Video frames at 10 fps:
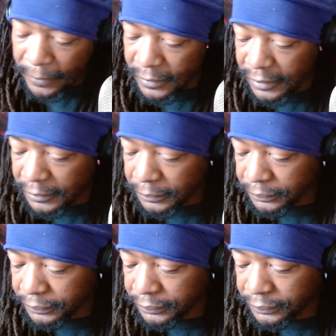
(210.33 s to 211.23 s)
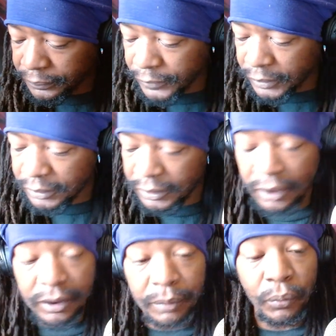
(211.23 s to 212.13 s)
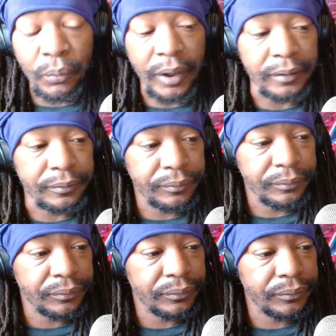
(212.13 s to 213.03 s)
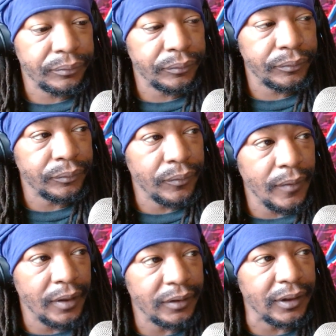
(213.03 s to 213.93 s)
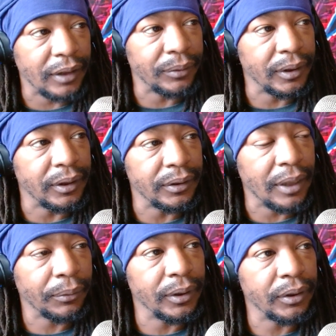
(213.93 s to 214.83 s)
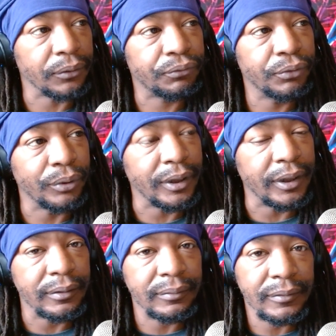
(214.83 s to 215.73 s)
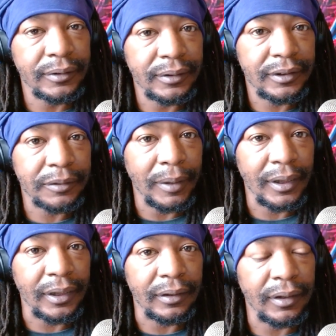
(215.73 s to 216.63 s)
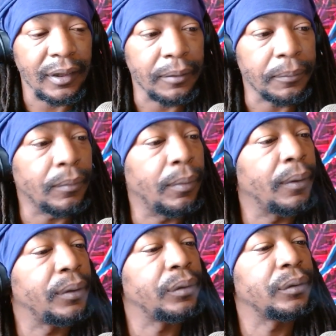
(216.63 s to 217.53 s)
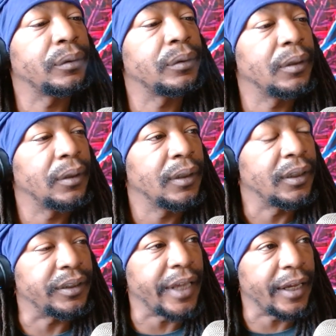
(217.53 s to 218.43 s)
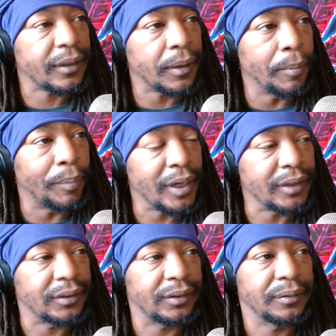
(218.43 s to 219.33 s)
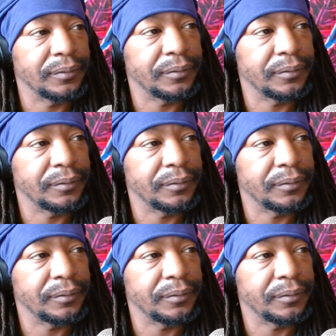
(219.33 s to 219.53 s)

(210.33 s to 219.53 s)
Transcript: Um, Skunk Number One, not really, not really a fruity smelling um dank, but